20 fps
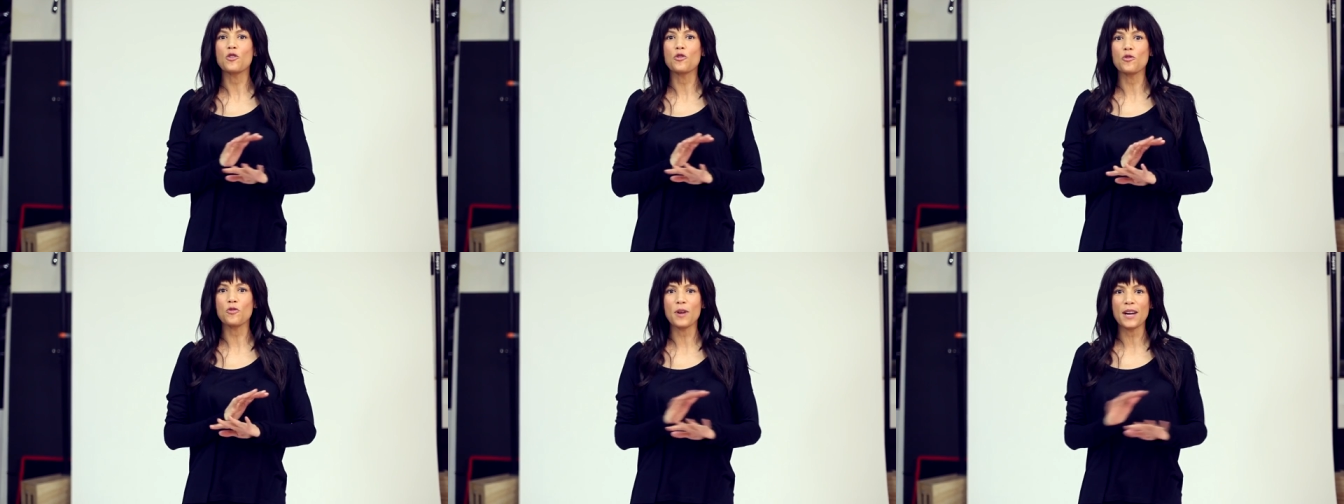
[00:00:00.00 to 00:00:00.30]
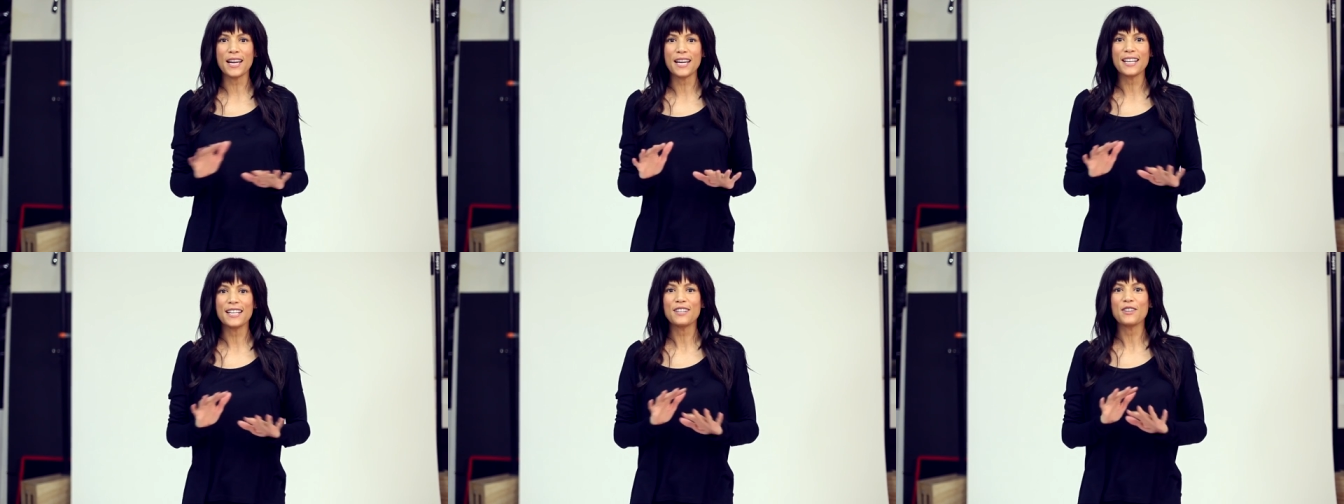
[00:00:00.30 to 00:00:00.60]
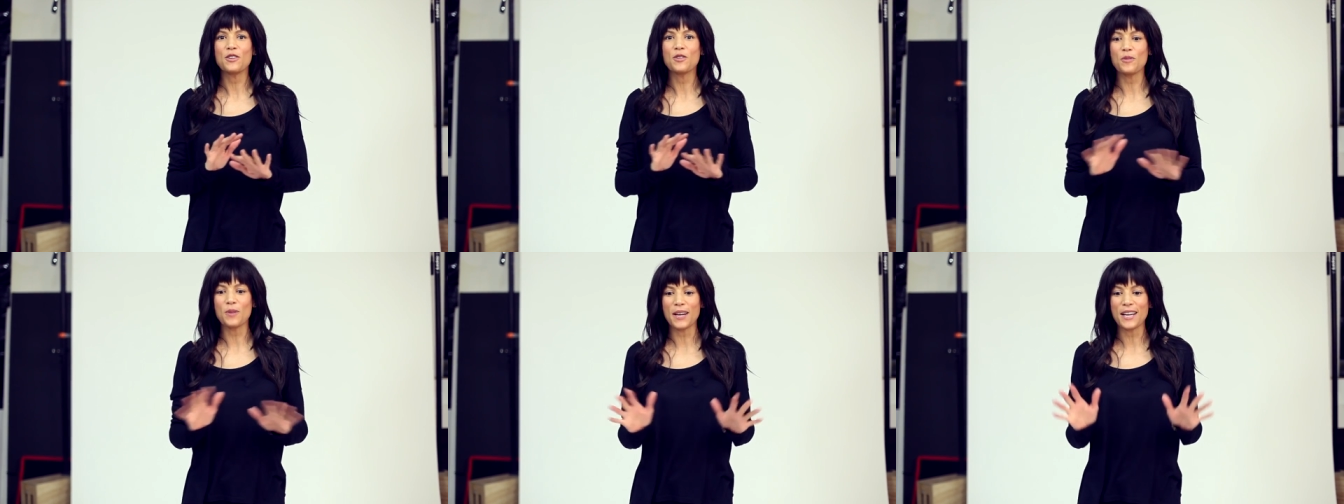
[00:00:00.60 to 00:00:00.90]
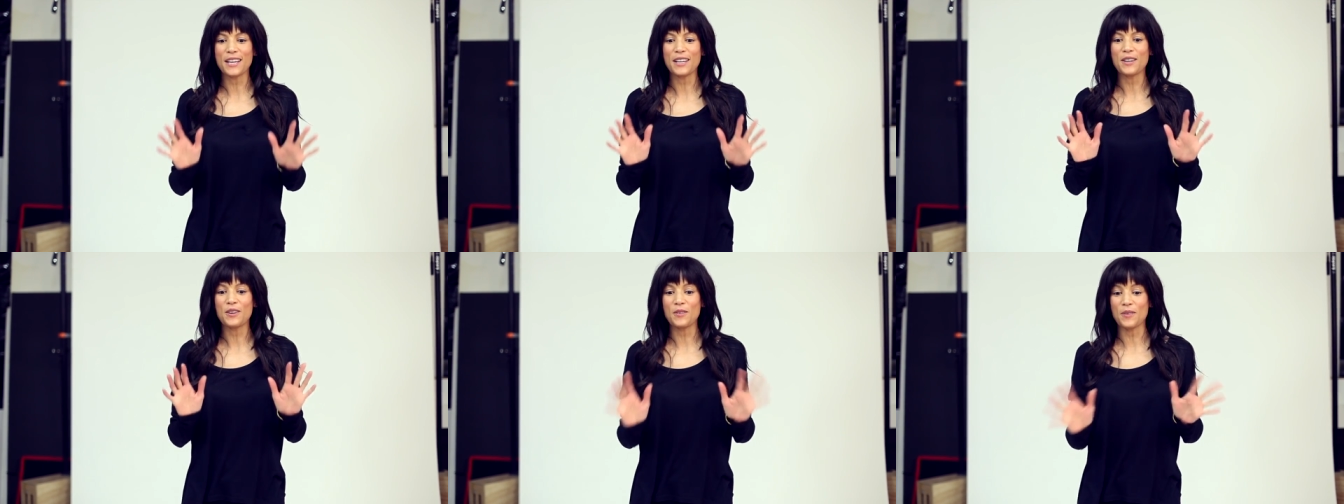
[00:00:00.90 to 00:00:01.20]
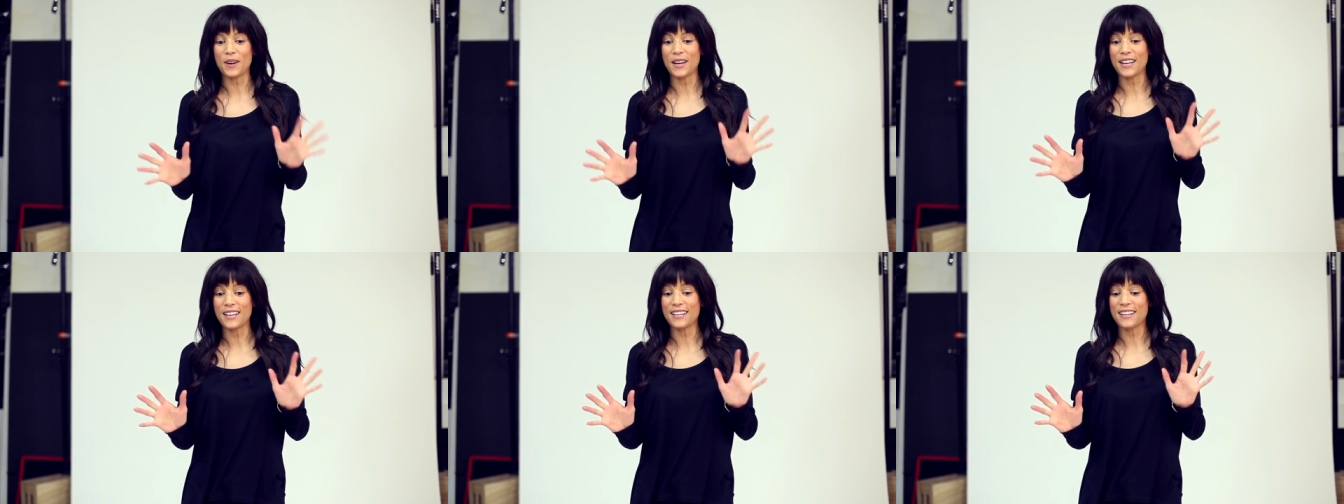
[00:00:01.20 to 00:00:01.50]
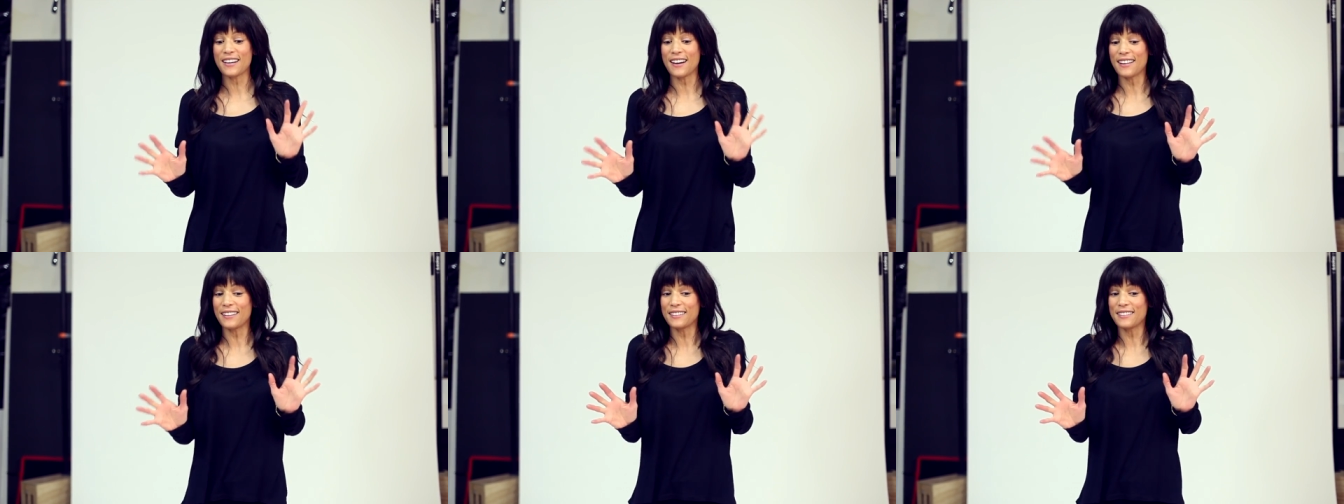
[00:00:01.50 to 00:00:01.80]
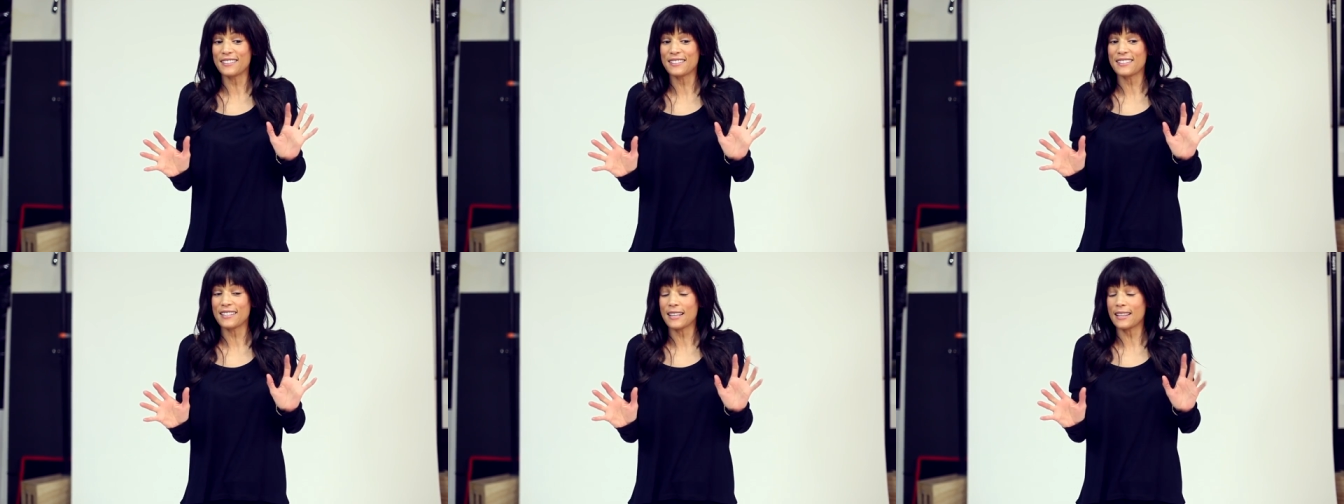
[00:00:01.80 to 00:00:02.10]
great, great, great
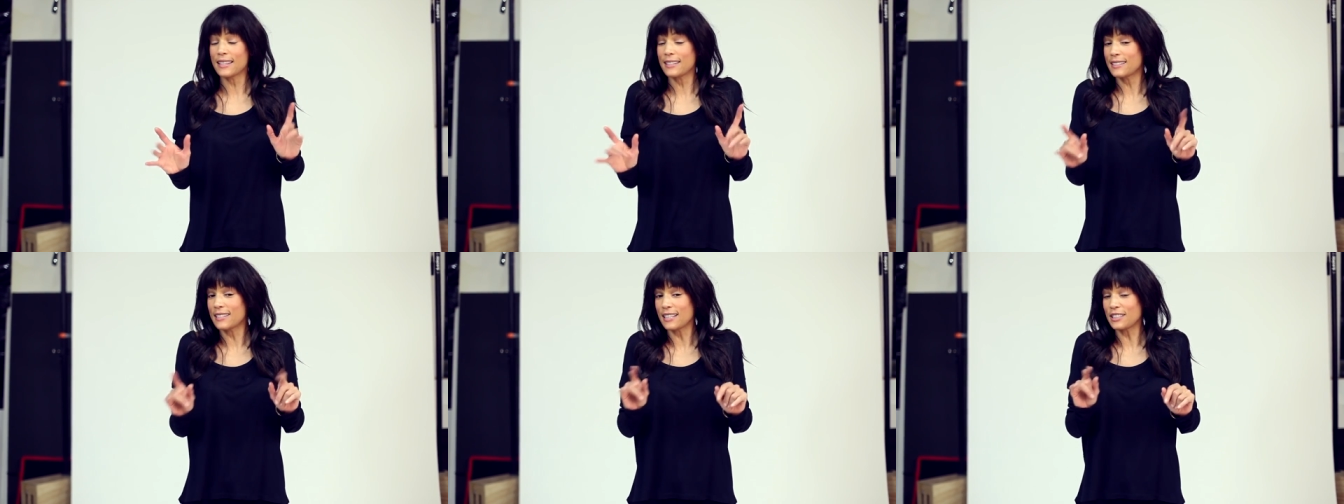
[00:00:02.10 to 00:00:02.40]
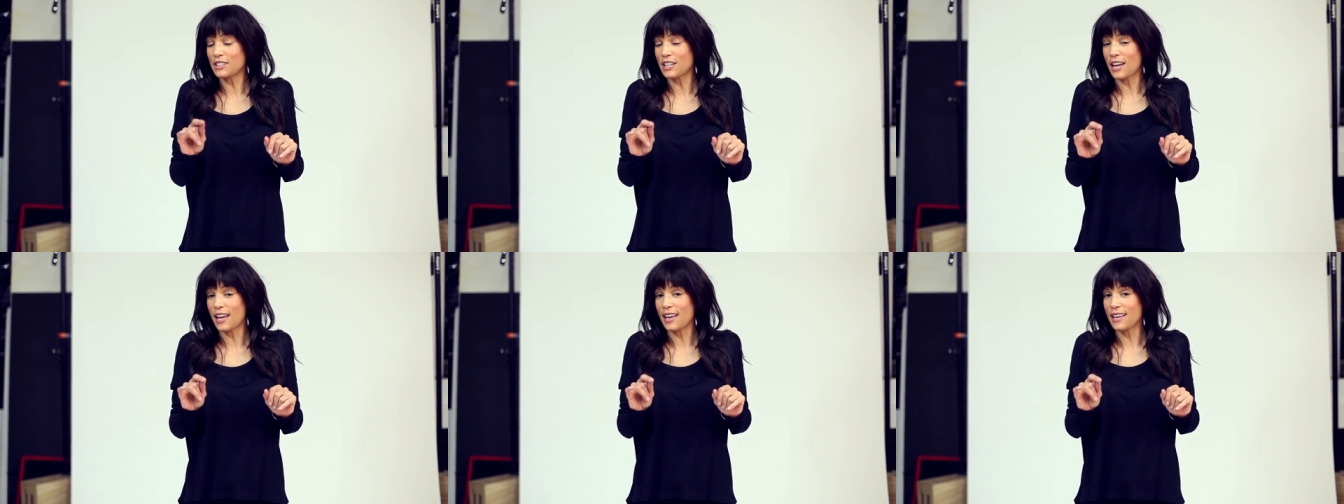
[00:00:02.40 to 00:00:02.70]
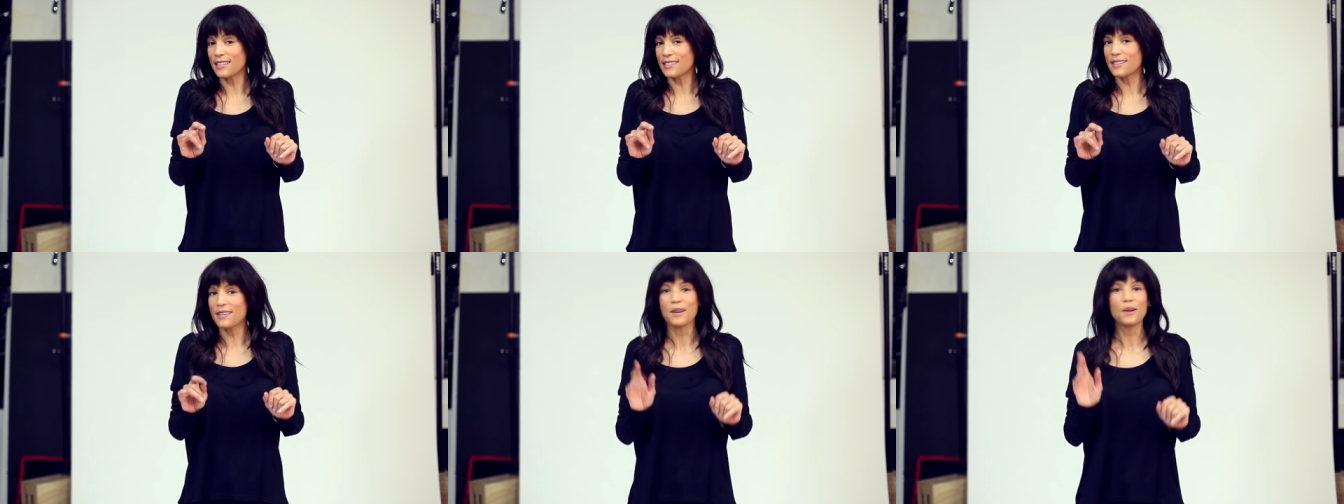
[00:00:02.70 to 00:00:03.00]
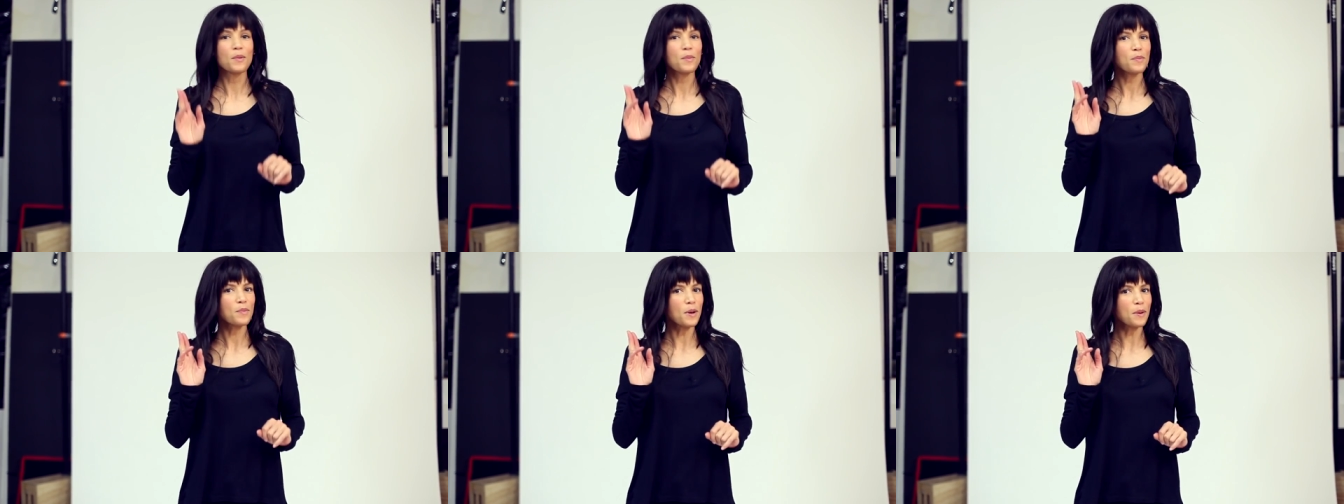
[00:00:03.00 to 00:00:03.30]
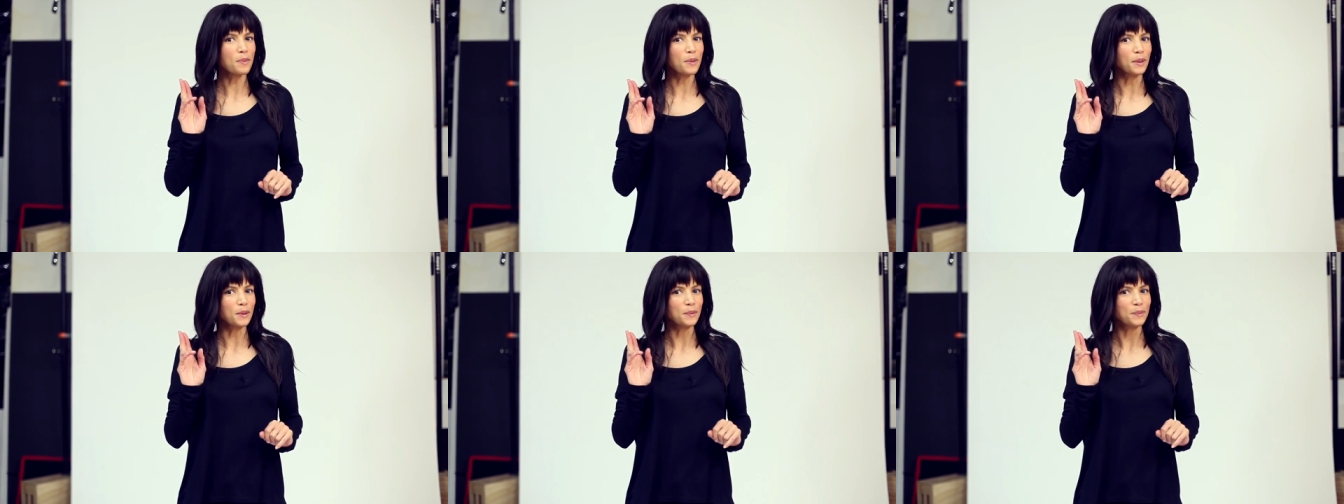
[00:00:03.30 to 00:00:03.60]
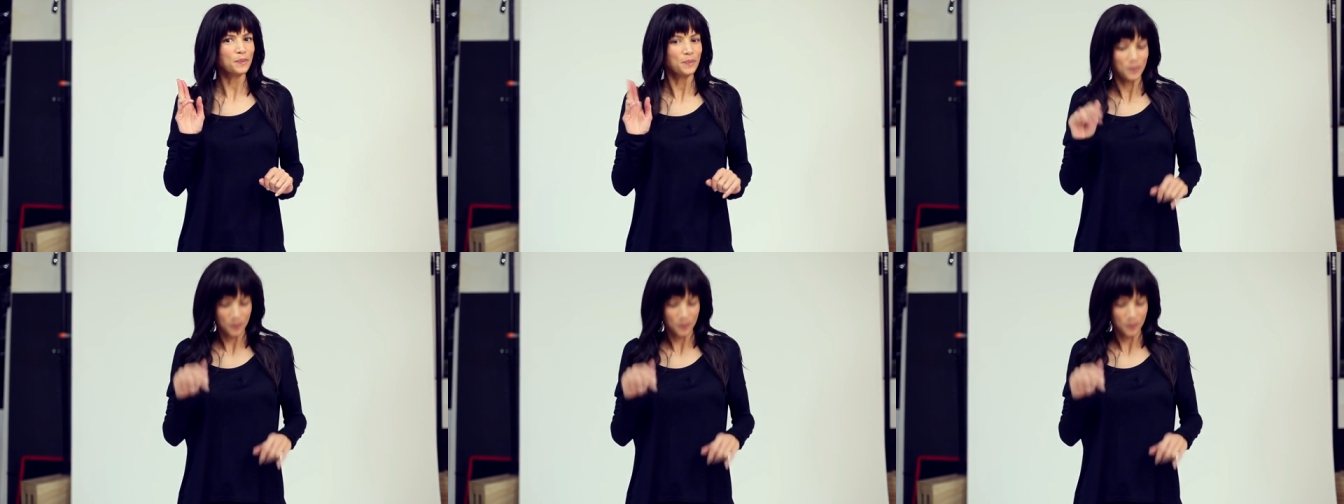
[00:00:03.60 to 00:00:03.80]
colors such as purple.